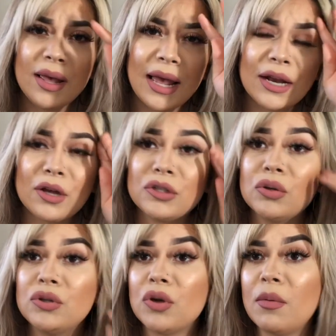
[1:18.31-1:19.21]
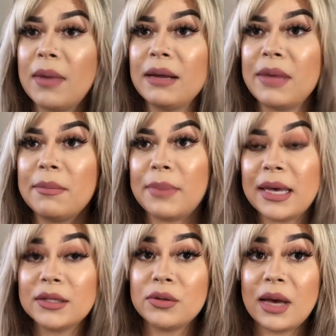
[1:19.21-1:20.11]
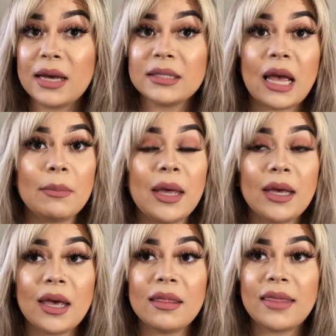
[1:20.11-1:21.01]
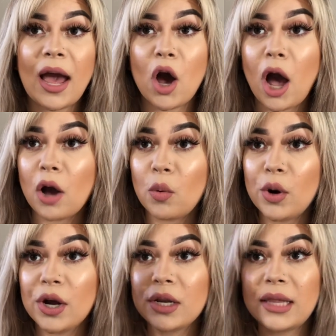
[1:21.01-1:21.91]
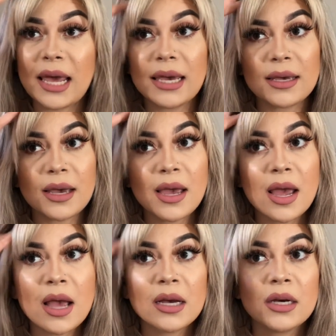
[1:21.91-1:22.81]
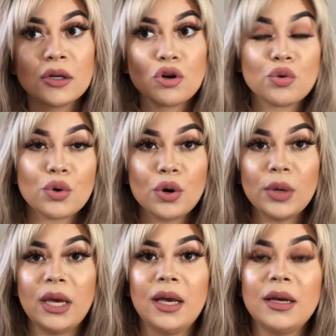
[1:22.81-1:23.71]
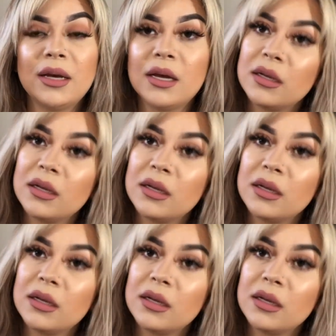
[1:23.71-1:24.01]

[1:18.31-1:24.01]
And also don't mind my bangs, you guys. I'm like in that awkward like growing